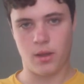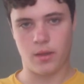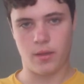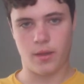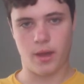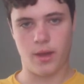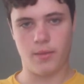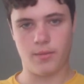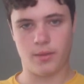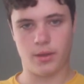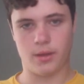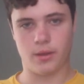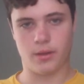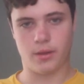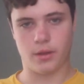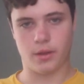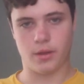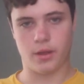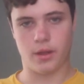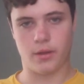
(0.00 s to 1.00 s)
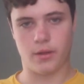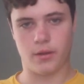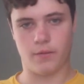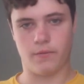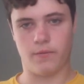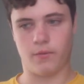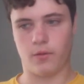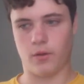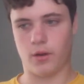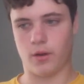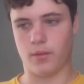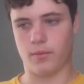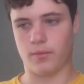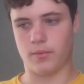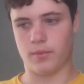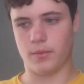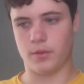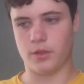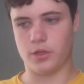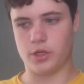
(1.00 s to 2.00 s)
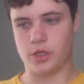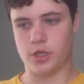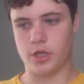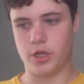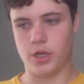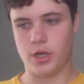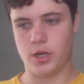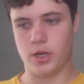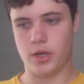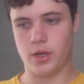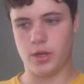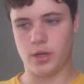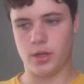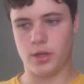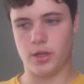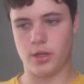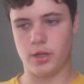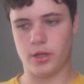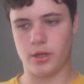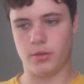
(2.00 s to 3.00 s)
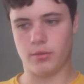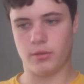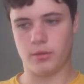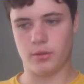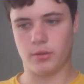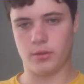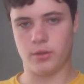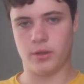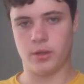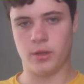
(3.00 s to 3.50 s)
that means that therefore G is equal